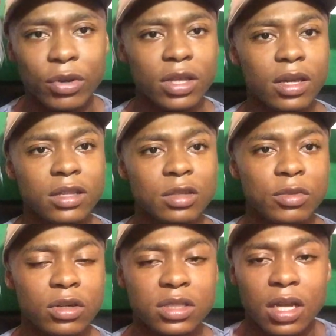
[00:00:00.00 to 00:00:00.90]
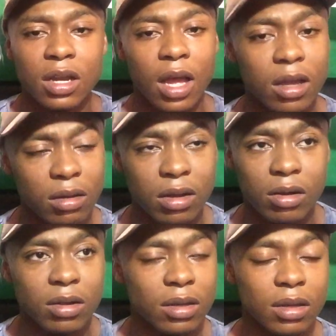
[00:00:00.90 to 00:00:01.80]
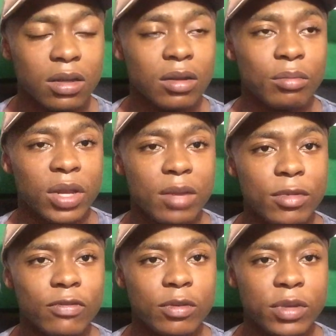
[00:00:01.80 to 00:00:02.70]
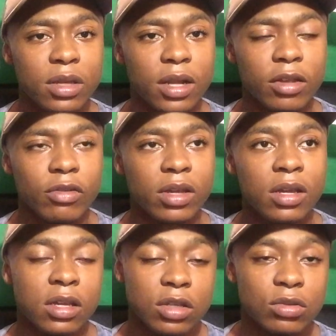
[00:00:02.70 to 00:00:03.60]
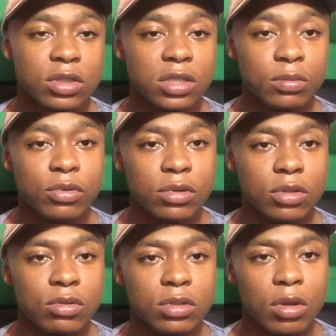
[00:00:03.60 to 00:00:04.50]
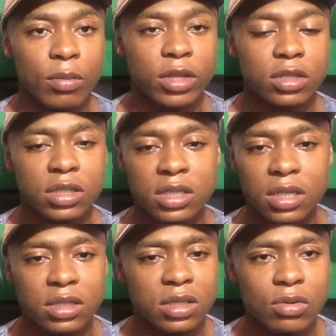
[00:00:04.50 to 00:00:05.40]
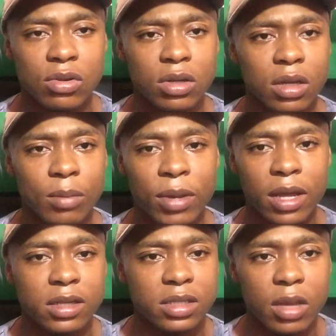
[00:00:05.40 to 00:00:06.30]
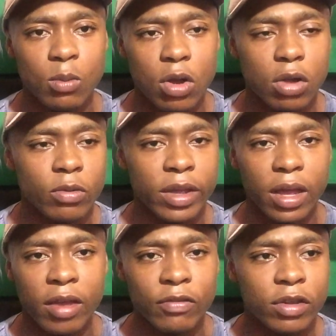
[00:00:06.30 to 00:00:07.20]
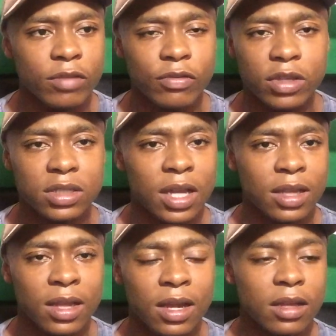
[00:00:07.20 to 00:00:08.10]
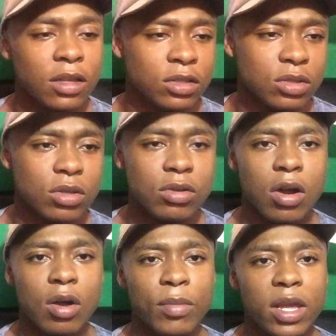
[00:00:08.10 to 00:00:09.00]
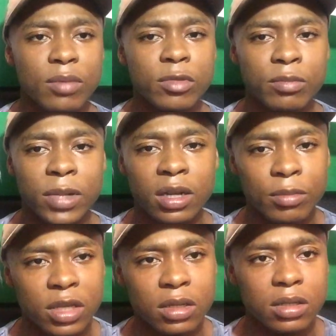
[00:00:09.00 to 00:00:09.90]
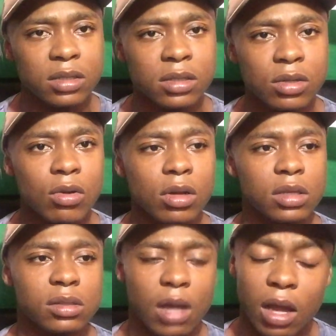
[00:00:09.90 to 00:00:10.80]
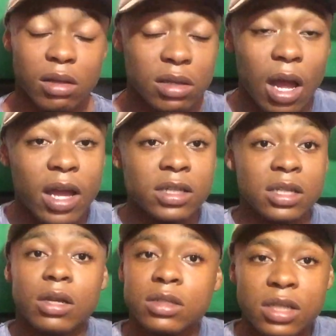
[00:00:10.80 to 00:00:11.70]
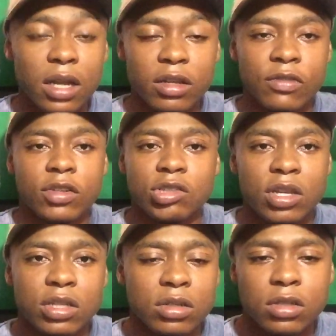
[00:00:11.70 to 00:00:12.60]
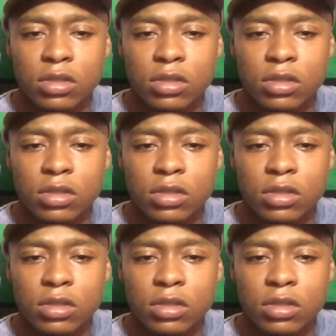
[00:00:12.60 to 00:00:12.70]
But yeah, to be honest, I can't blame him for being angry. It's important to also mention, he said he's still going to apply the same work rate, effort and things like that. So you can't blame him, man. I mean, I actually understand this frustration,